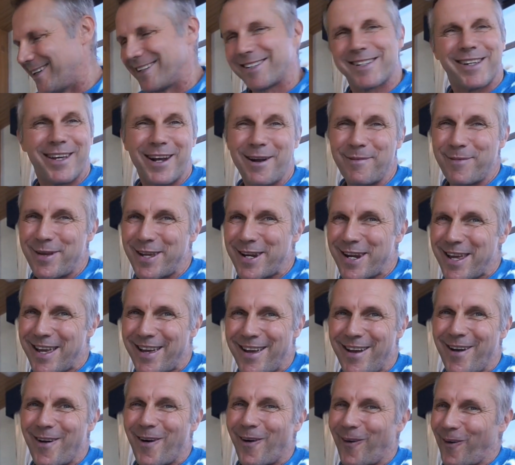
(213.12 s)
It's going to
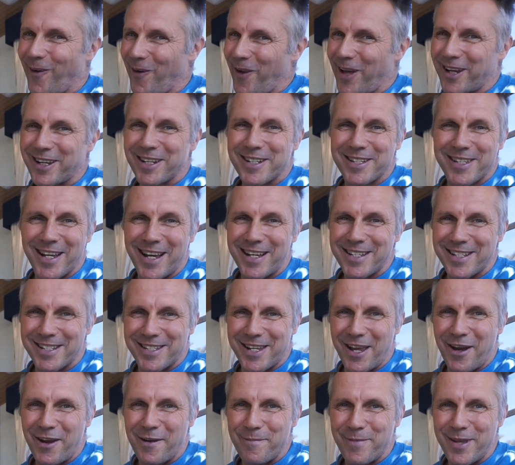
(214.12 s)
be, all I can say is
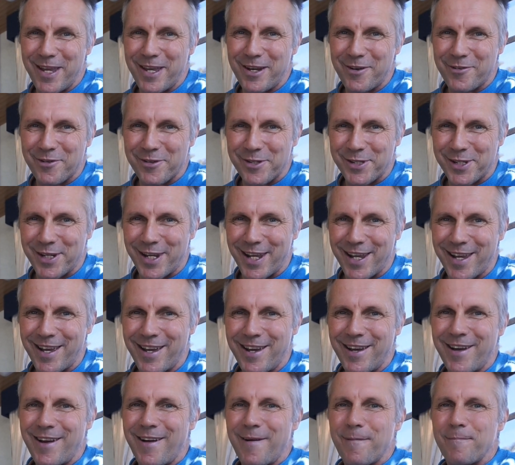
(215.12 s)
it's going to be interesting.
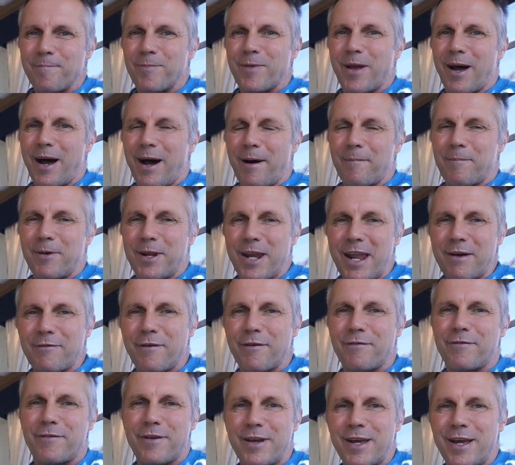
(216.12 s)
But
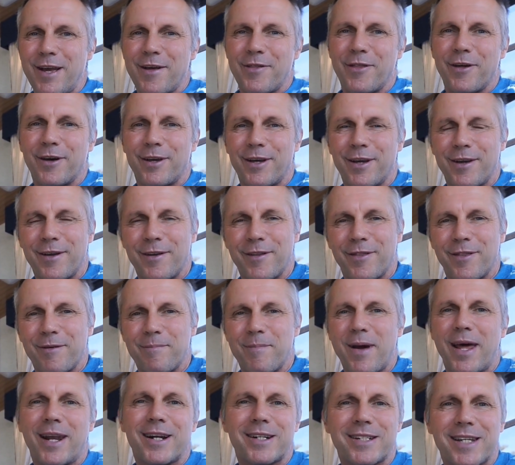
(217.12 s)
never fear,
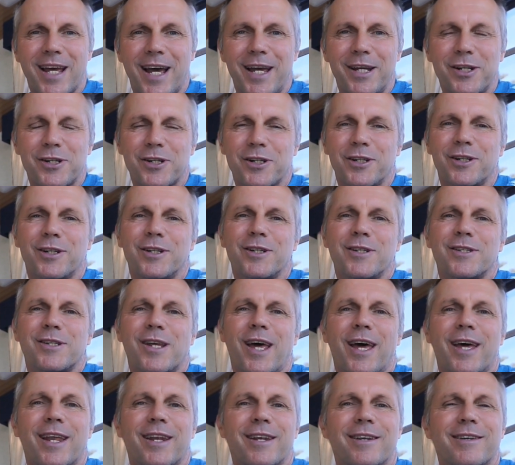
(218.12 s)
the
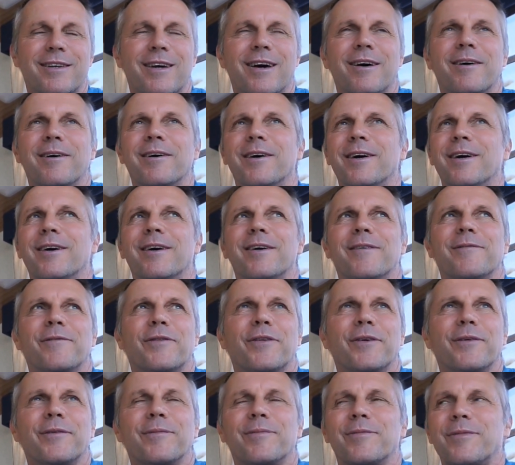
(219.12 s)
meditations and
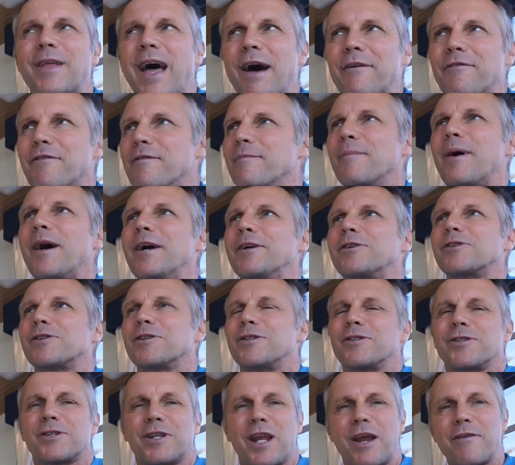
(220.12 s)
the
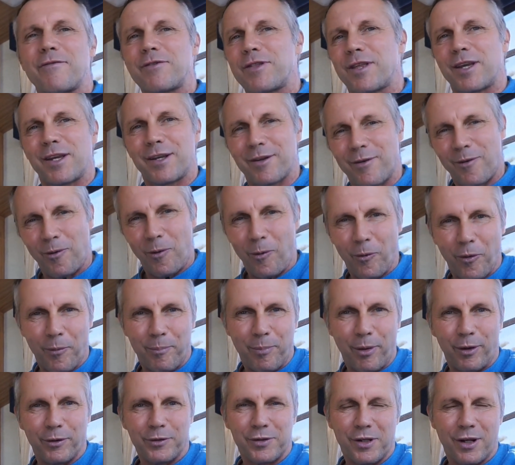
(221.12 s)
affirmations and everything, all
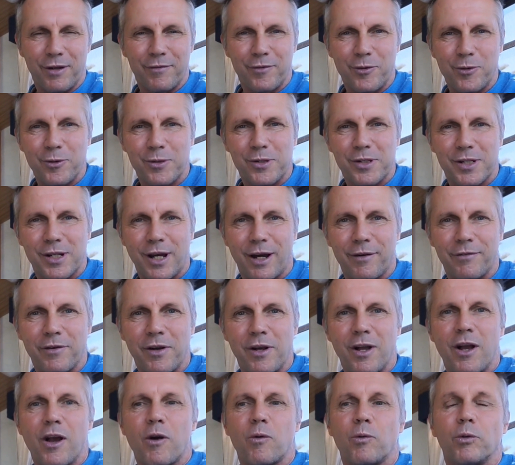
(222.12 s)
the positive good stuff
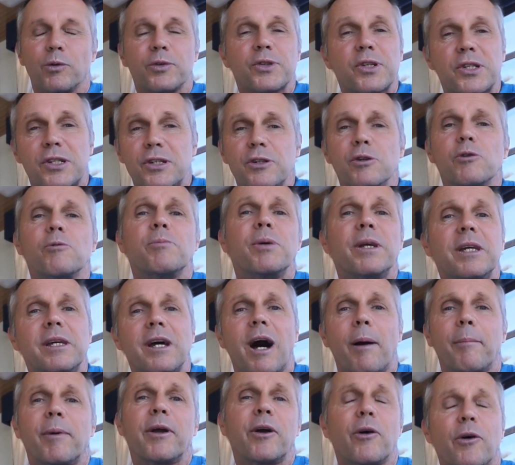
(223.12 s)
will still be
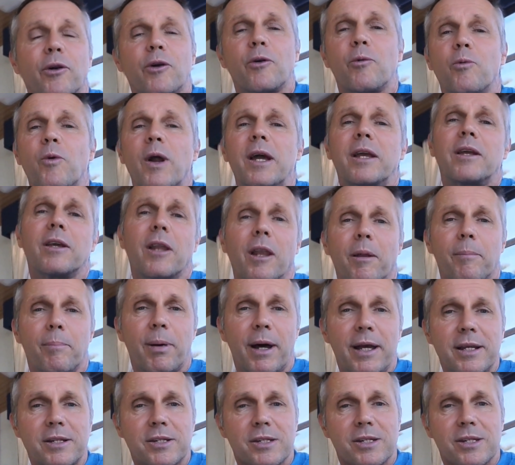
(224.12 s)
coming on a regular
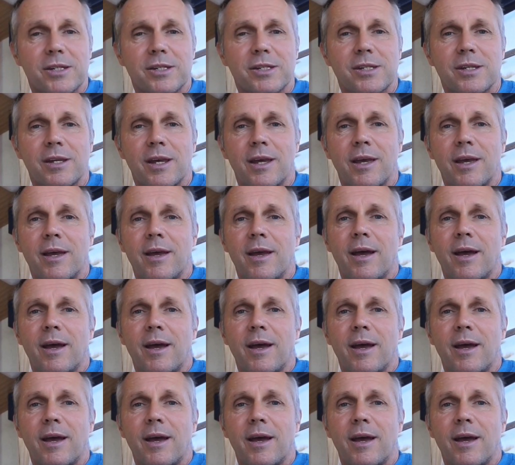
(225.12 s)
basis.